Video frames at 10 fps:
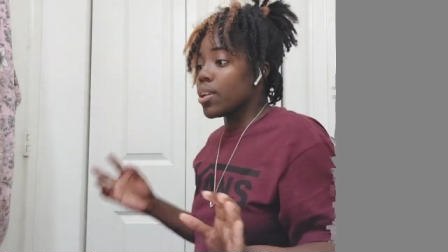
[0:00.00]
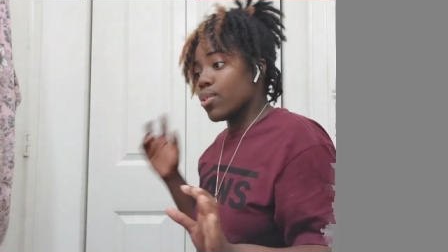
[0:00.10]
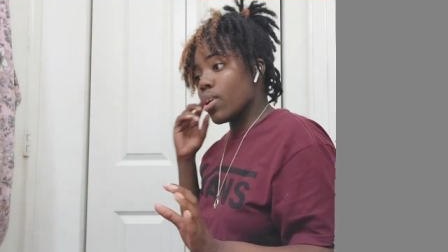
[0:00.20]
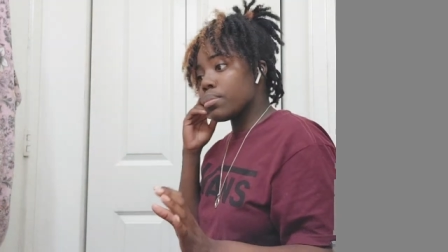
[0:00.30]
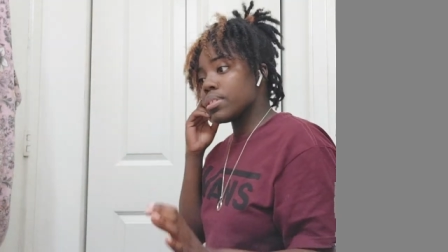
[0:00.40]
you
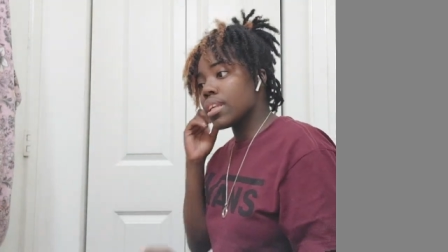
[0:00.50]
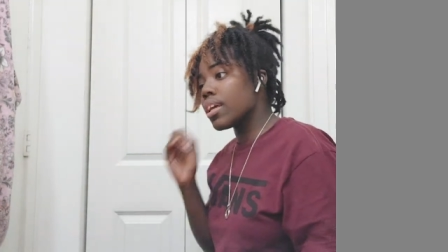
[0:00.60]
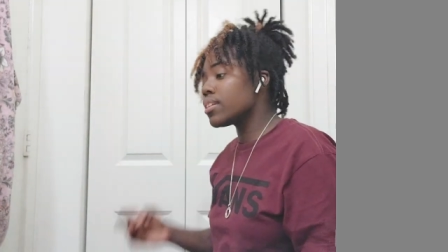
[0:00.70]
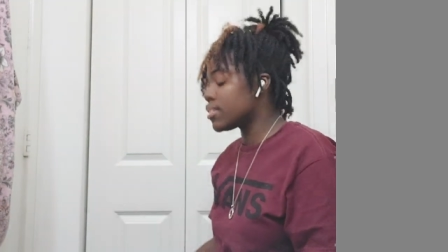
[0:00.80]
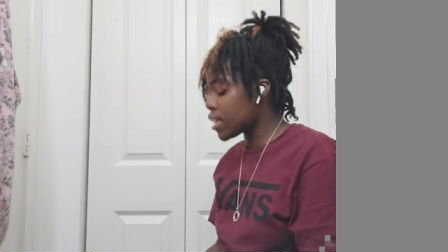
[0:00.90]
know what I'm
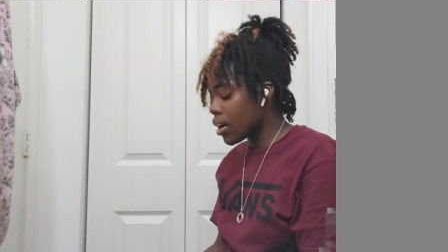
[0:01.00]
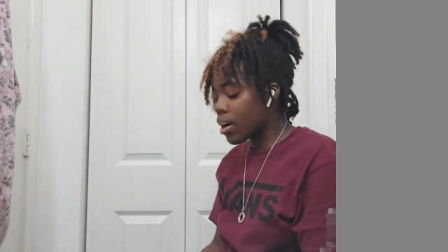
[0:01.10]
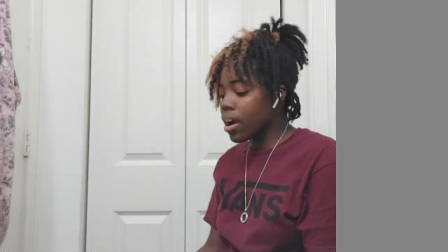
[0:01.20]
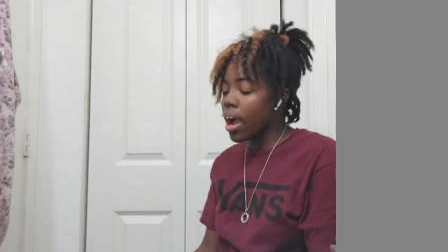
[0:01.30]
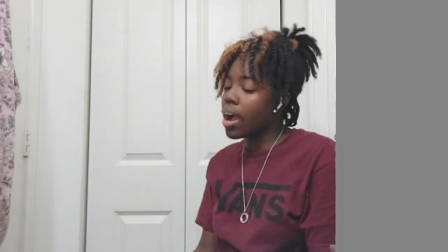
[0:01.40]
saying,
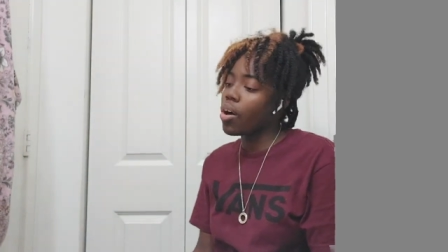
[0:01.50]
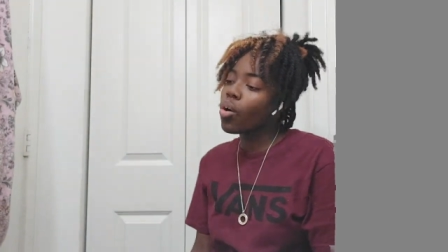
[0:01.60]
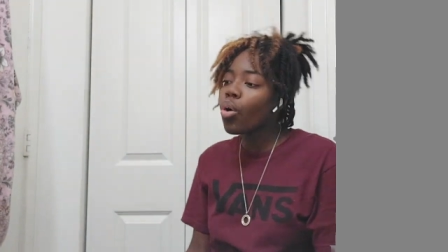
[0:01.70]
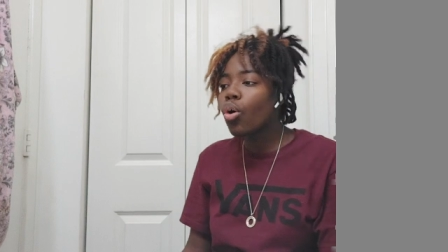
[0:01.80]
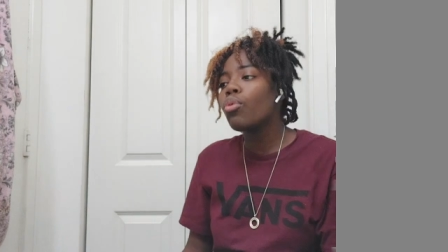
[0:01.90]
Sara, I
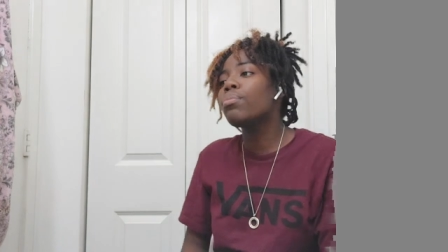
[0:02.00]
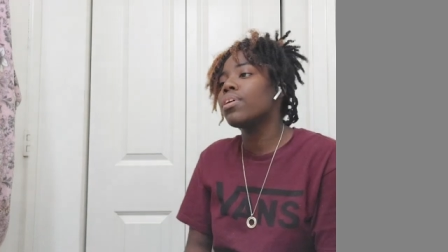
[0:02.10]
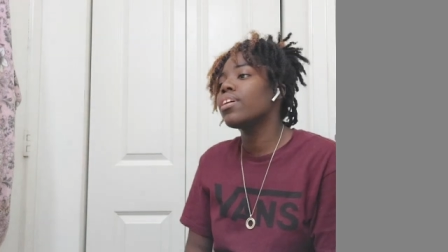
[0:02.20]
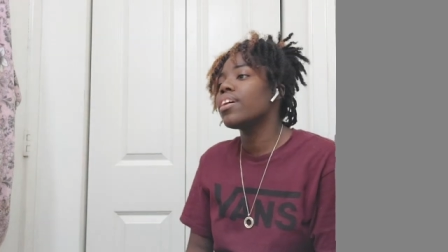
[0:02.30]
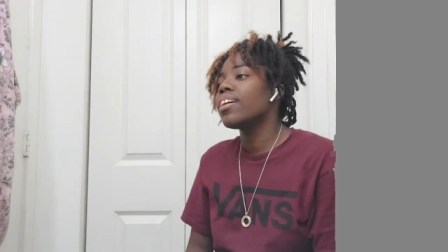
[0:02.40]
hope
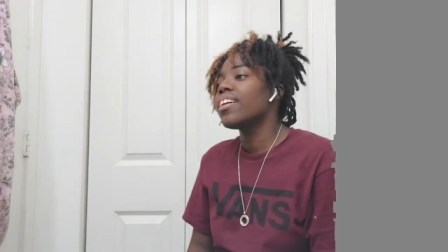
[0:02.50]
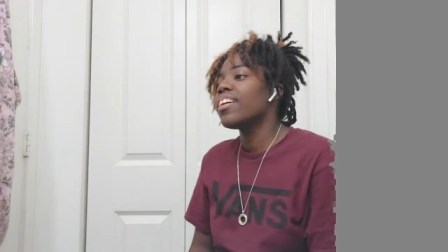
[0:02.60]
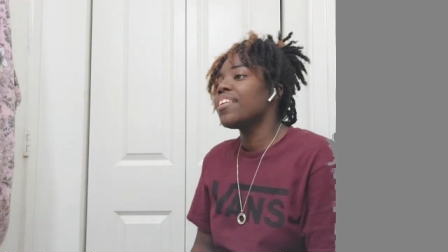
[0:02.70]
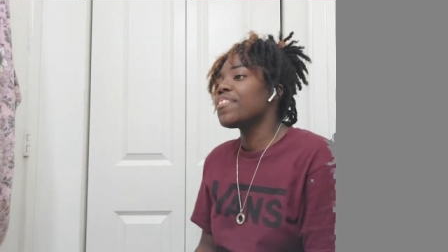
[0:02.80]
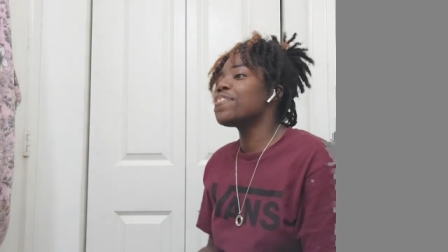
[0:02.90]

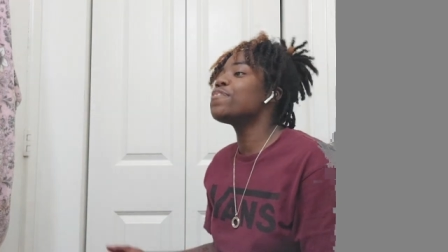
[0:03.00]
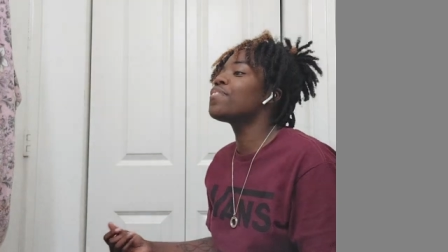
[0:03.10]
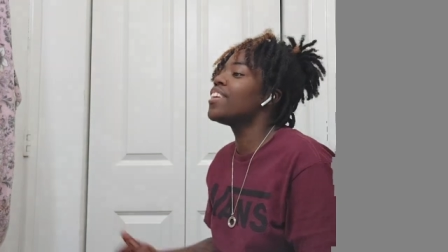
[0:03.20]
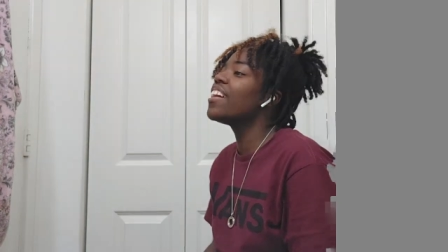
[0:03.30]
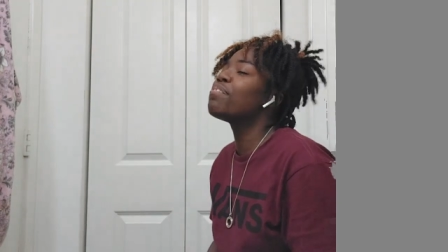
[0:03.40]
you
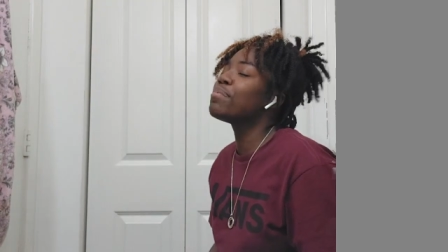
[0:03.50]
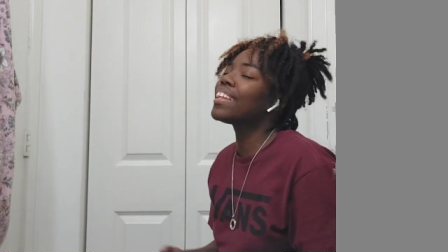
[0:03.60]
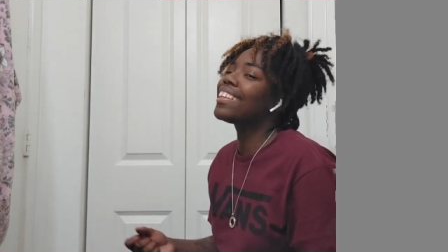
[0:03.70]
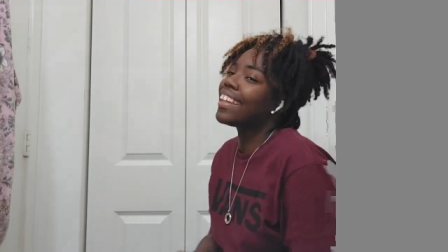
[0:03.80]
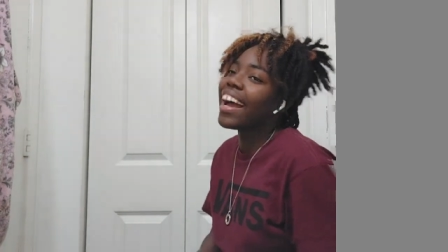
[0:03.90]
give
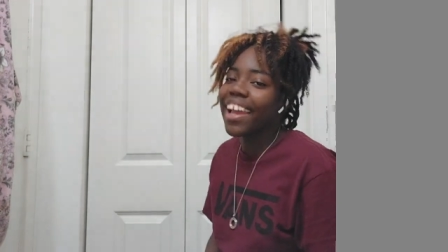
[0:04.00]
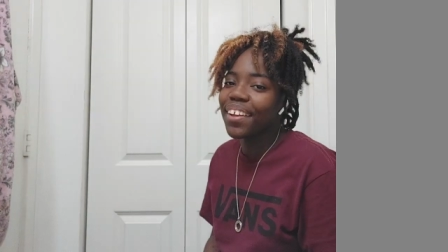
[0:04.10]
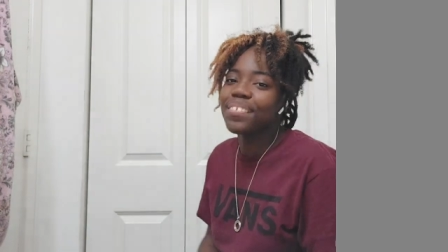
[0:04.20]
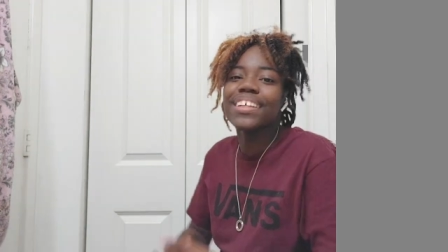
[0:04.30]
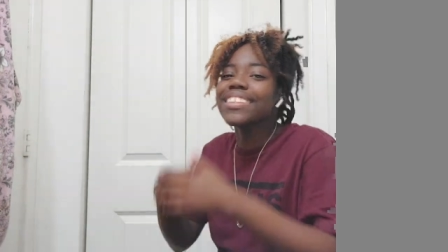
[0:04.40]
me
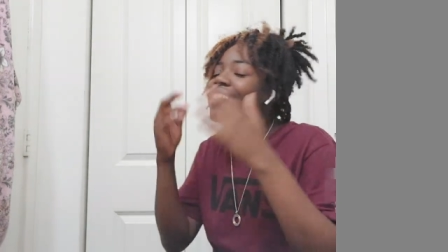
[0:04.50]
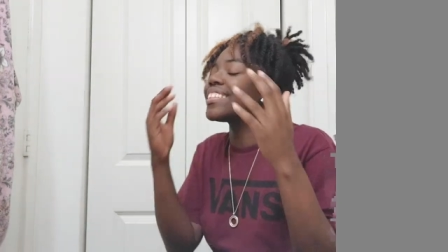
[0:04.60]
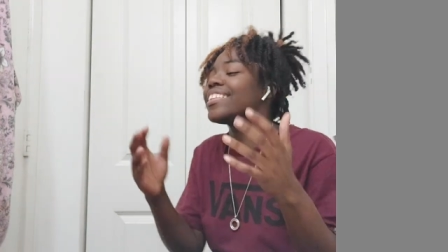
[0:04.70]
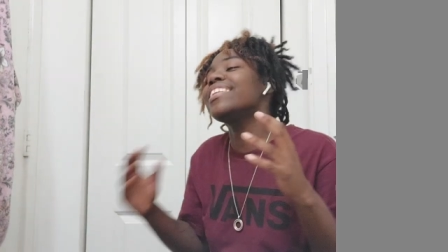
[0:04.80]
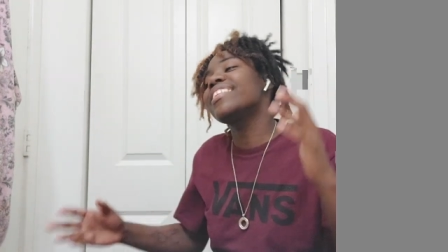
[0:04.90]
life.
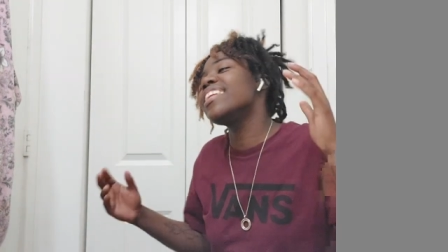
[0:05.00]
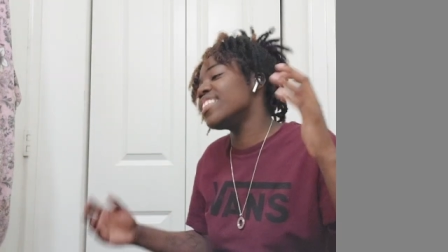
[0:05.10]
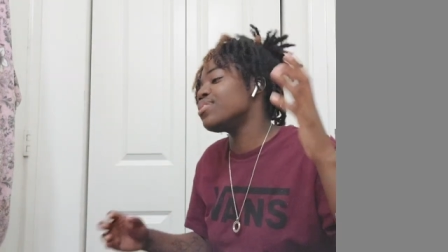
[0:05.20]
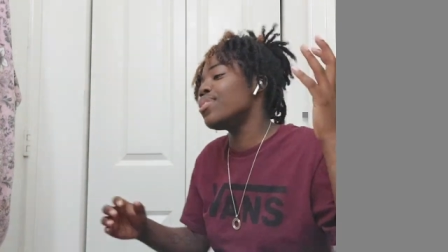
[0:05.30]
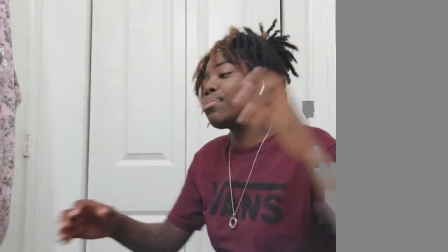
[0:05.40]
Let's get
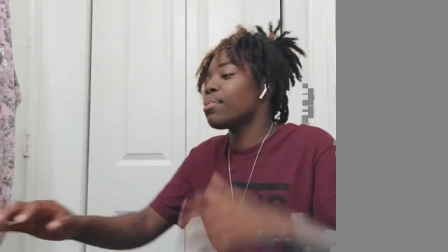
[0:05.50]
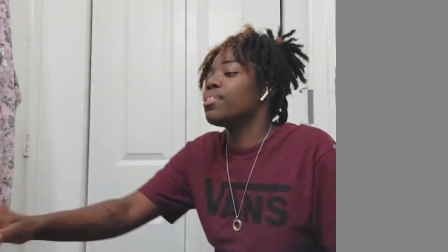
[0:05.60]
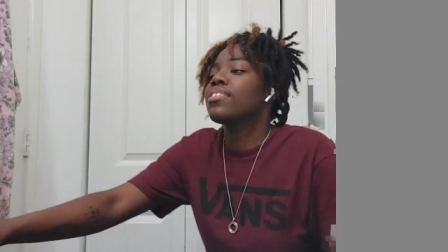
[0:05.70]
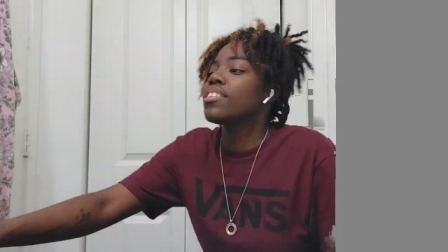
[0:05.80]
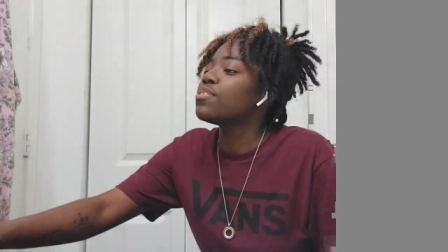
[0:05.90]
into it, bro.
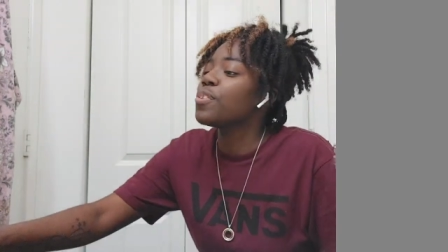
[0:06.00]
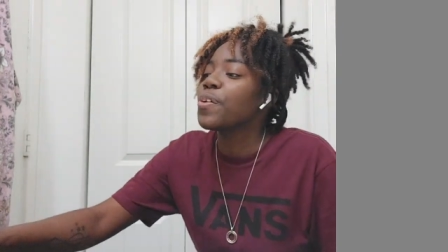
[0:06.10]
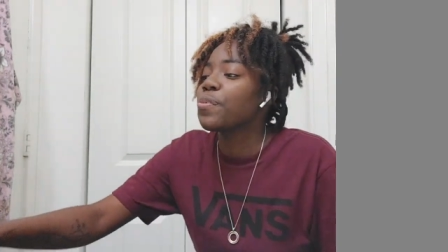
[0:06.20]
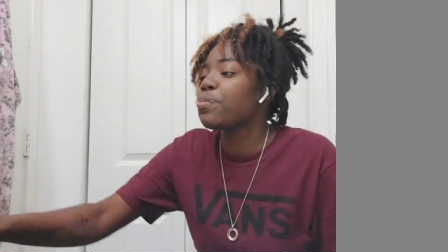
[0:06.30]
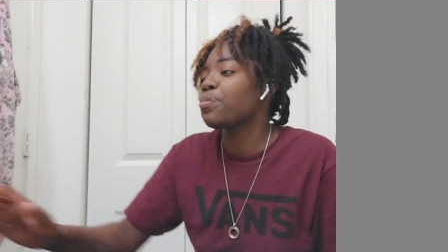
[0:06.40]
Let's get into
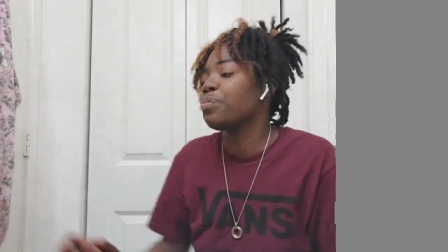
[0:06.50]
it.